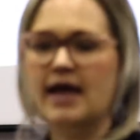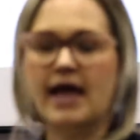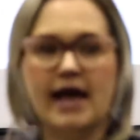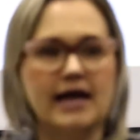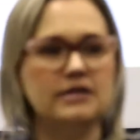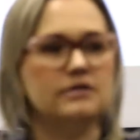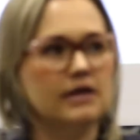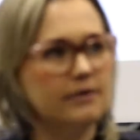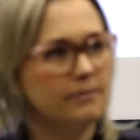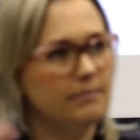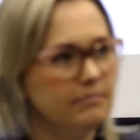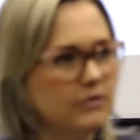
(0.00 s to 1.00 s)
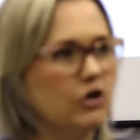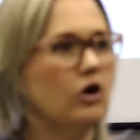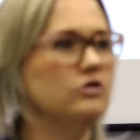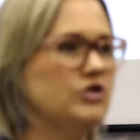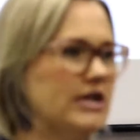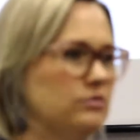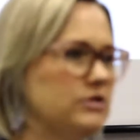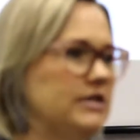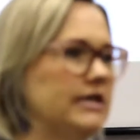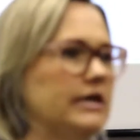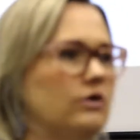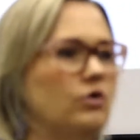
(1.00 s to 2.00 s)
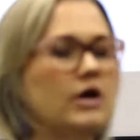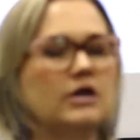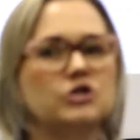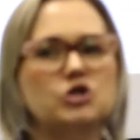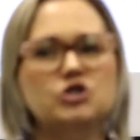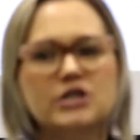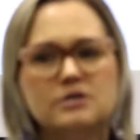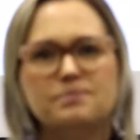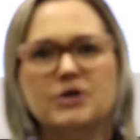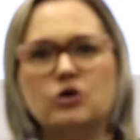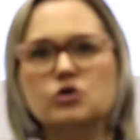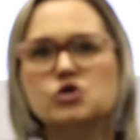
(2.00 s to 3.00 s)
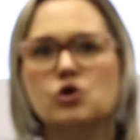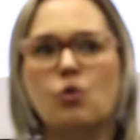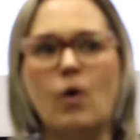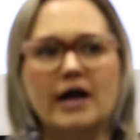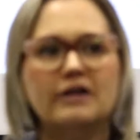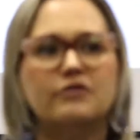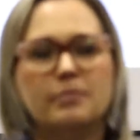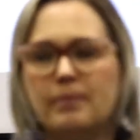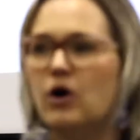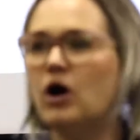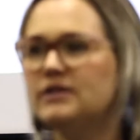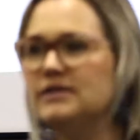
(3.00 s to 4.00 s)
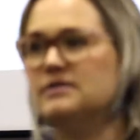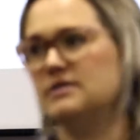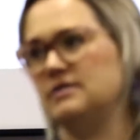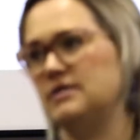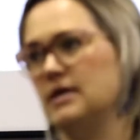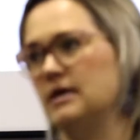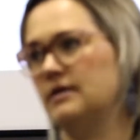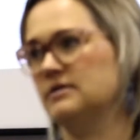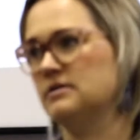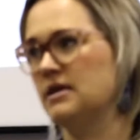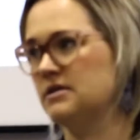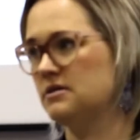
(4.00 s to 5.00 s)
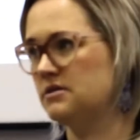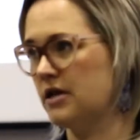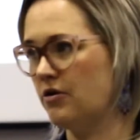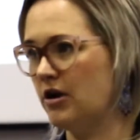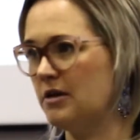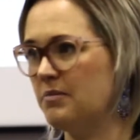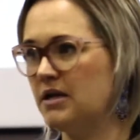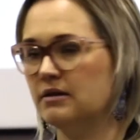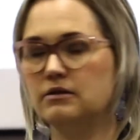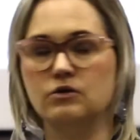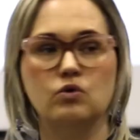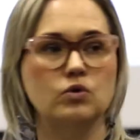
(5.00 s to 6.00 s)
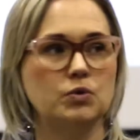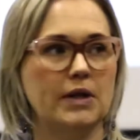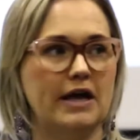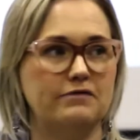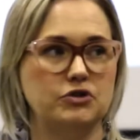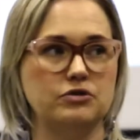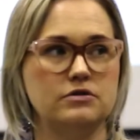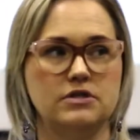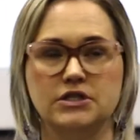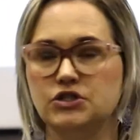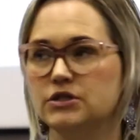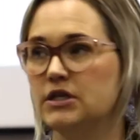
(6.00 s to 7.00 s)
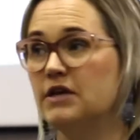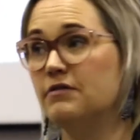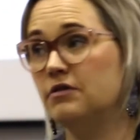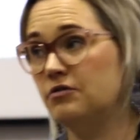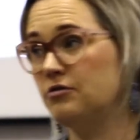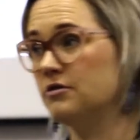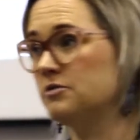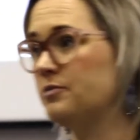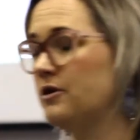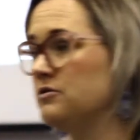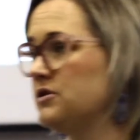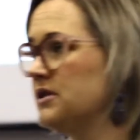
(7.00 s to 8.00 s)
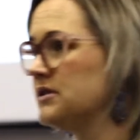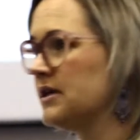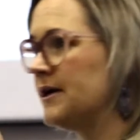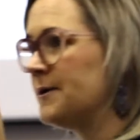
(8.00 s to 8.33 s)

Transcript: and the contract was here. Or, so just because one of the parties is here doesn't necessarily mean that the court will have jurisdiction, even through this process.